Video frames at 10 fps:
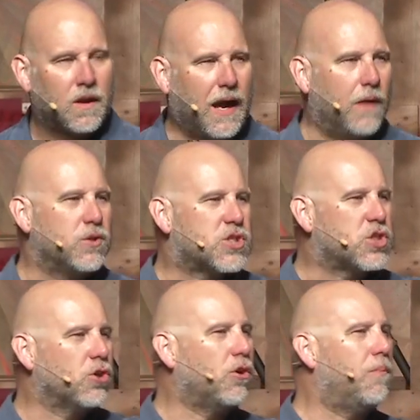I would
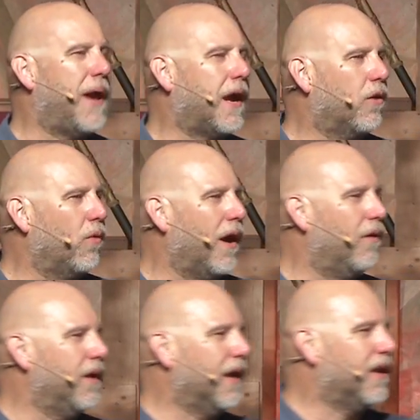circle back
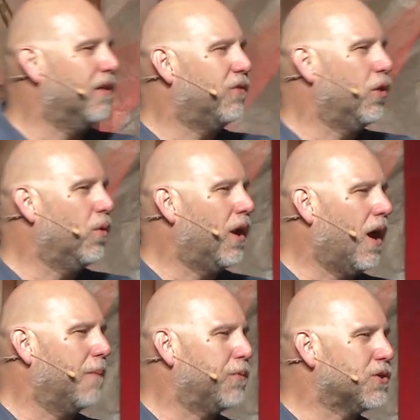around and give you an
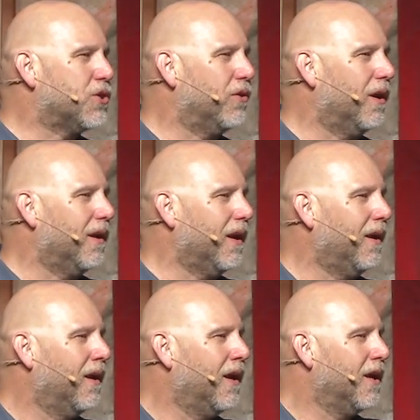opportunity
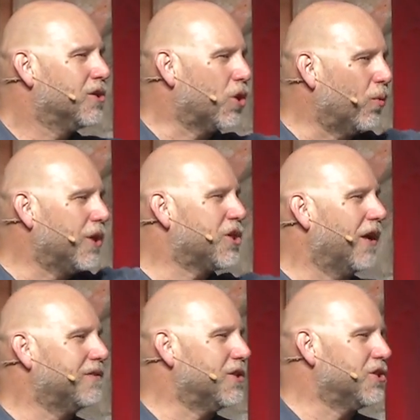to reach
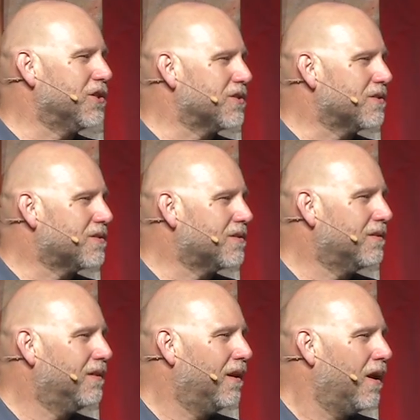out to Jesus,
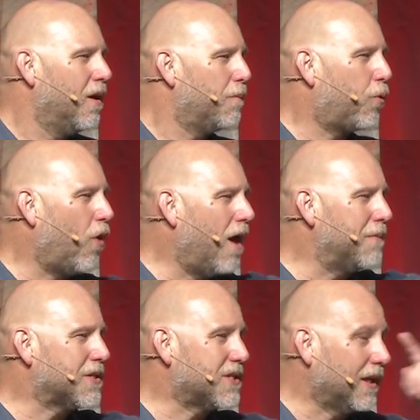
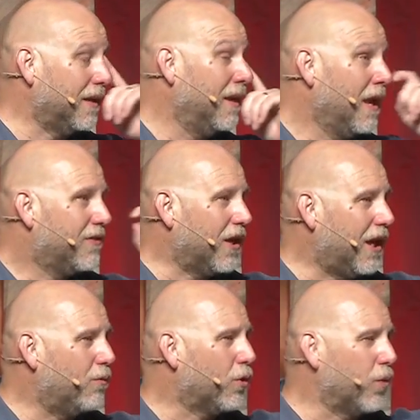promising that
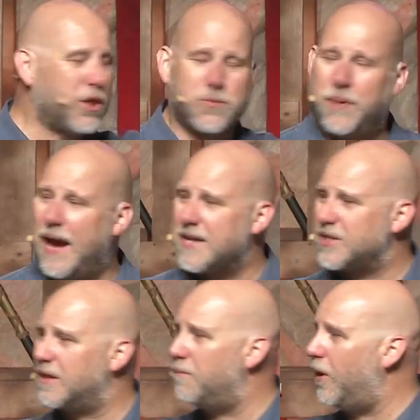he would reach
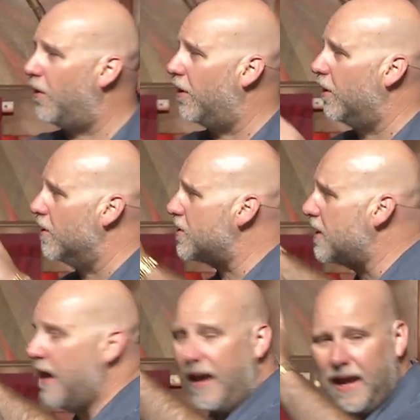past the
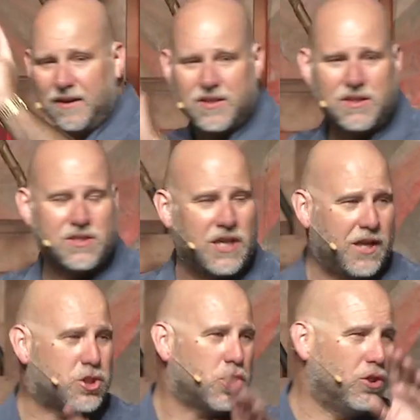barriers and
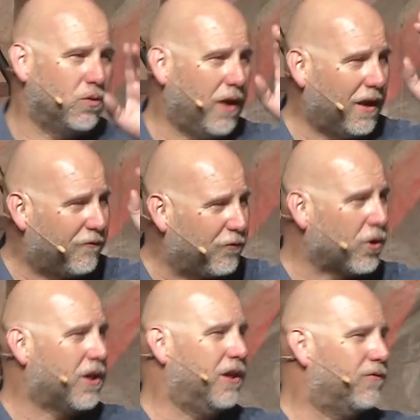touch you and
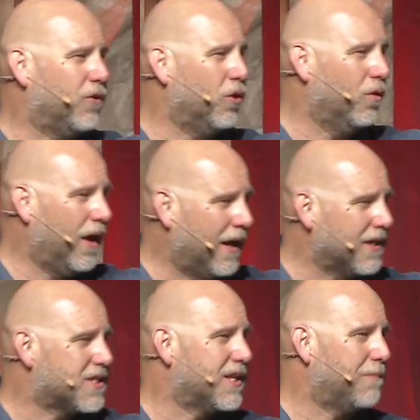forgive you and
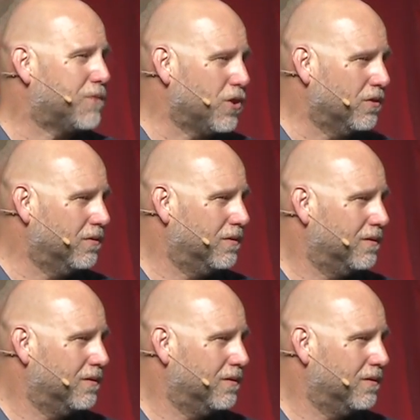accept you.